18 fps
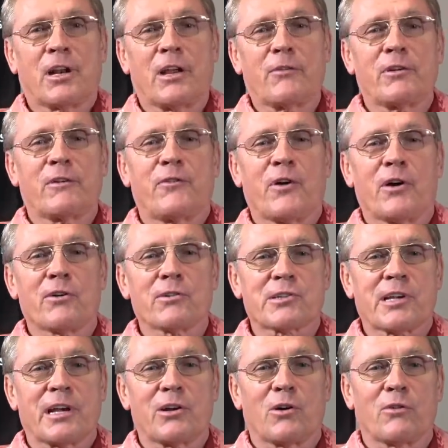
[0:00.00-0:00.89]
Good evening,
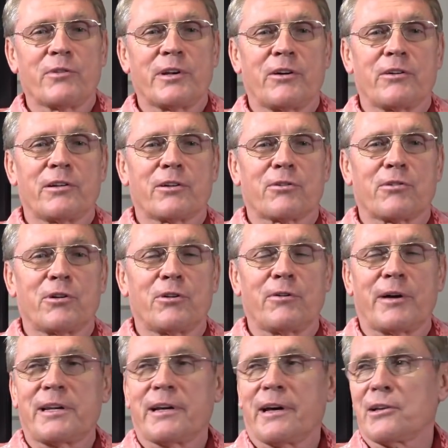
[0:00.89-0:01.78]
folks. Kent Hovind here and the
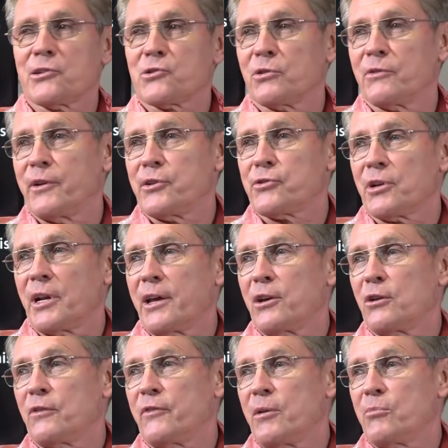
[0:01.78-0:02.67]
crew at Dinosaur
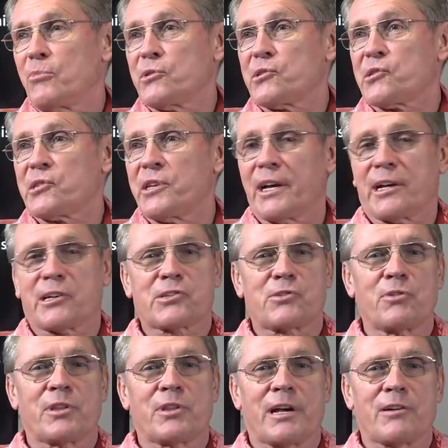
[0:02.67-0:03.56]
Adventureland, November
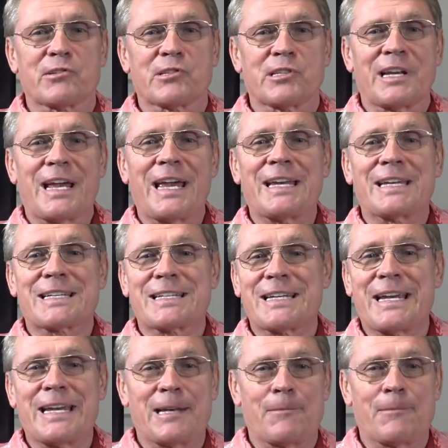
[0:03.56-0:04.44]
6,
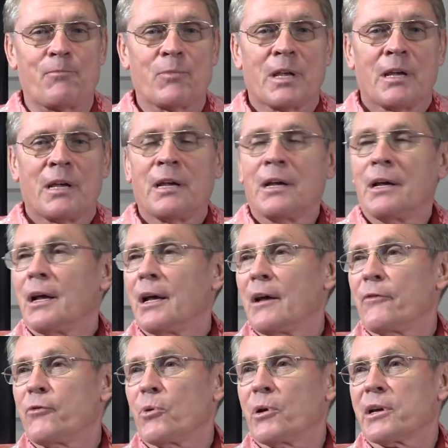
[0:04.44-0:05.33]
2018.
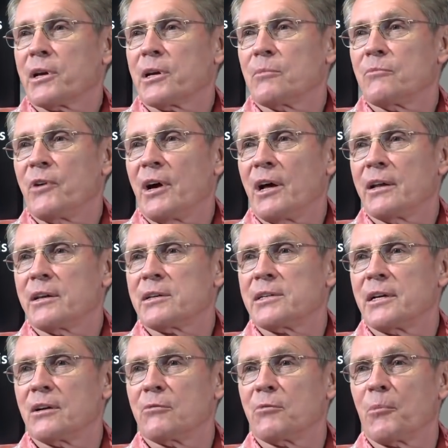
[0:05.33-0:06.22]
Uh, if you want to come
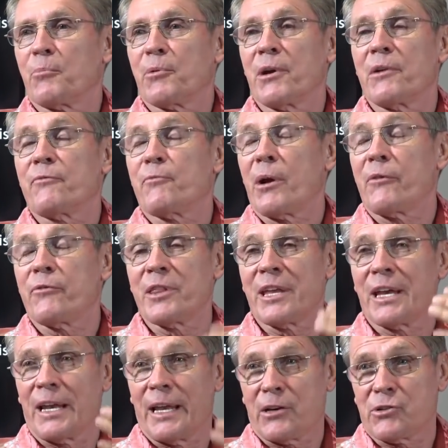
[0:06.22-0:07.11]
volunteer, we pray, pray for
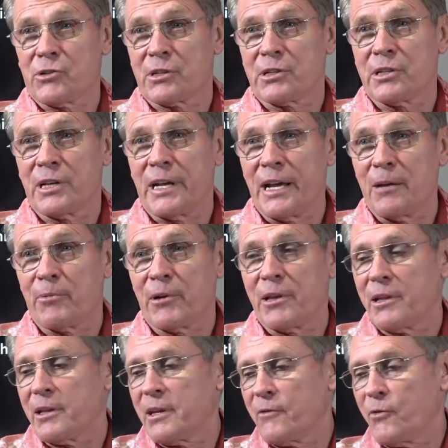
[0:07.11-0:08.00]
the election today.
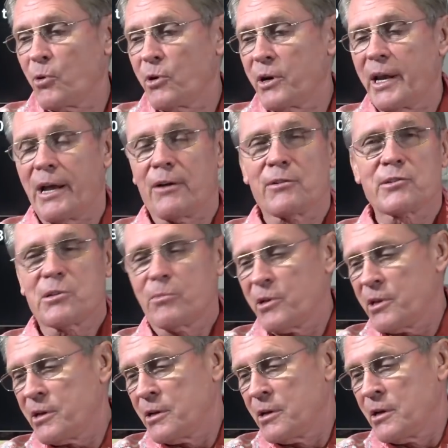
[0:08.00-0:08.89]
Pray that they voted out
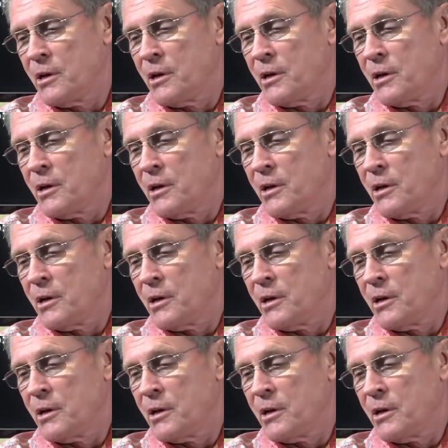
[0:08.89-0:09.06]
some of the